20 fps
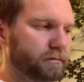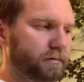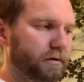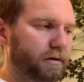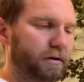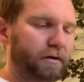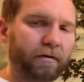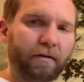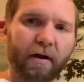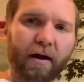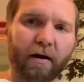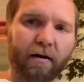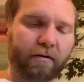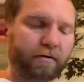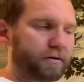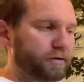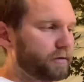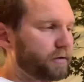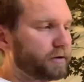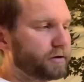to there,
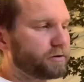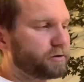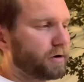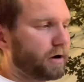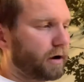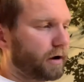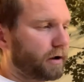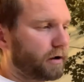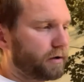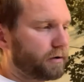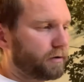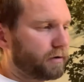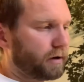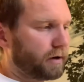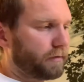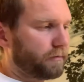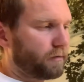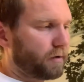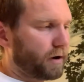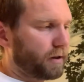to the trunk. You can
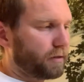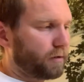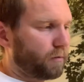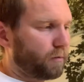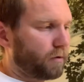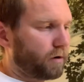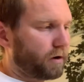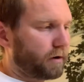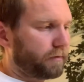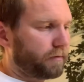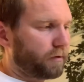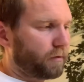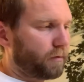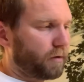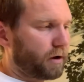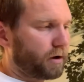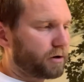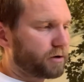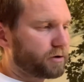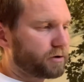even write the word if you
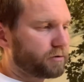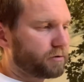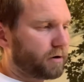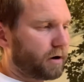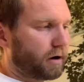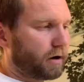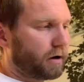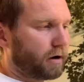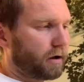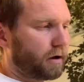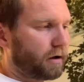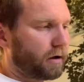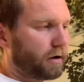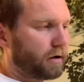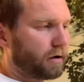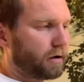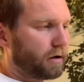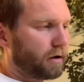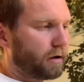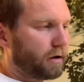want, trunk.
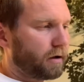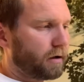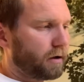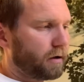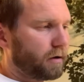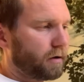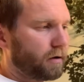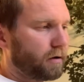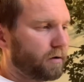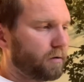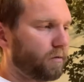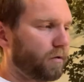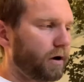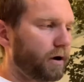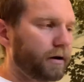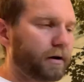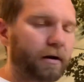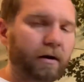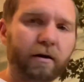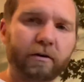
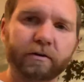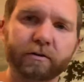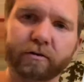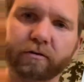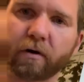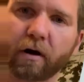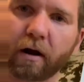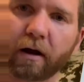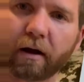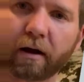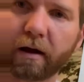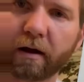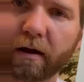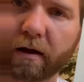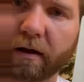1 trunk.